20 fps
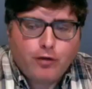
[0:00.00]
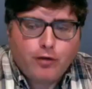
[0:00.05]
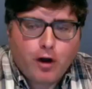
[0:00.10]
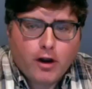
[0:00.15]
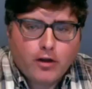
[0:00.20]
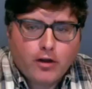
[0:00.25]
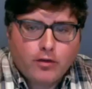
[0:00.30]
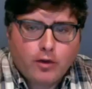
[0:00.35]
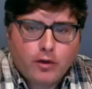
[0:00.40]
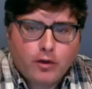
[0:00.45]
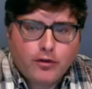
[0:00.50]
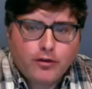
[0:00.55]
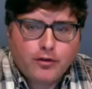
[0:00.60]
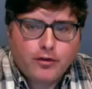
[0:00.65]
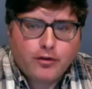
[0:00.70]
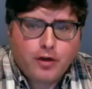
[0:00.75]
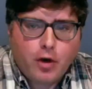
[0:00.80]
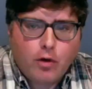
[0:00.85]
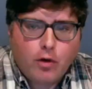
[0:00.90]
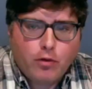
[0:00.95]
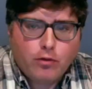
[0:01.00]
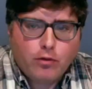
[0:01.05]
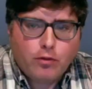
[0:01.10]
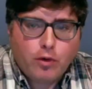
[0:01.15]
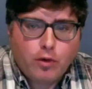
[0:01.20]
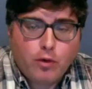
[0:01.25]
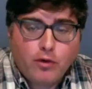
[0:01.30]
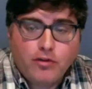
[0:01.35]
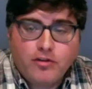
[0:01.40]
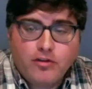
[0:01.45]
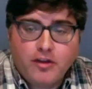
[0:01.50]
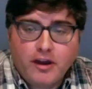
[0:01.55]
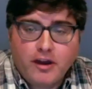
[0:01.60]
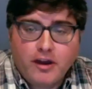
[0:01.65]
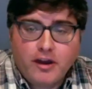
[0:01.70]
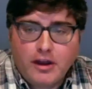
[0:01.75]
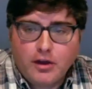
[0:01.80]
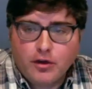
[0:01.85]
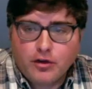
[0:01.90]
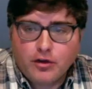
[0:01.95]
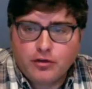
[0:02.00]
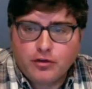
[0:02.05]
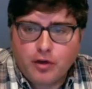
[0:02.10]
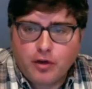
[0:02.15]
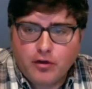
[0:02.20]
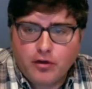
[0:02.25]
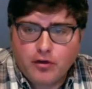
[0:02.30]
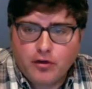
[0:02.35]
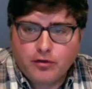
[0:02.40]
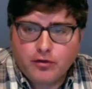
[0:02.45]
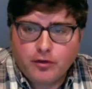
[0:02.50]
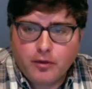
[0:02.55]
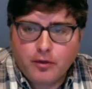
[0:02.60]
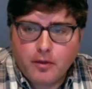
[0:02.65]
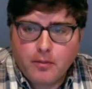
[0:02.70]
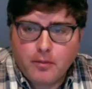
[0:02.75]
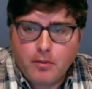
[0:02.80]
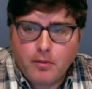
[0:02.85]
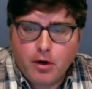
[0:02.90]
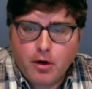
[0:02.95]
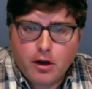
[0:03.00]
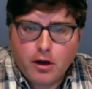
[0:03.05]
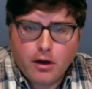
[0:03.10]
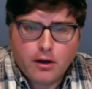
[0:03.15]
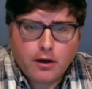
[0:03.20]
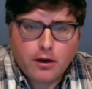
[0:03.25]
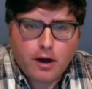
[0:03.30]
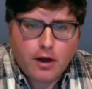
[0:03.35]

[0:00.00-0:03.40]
Farkas wants to know: Will we see any illustrations from the book?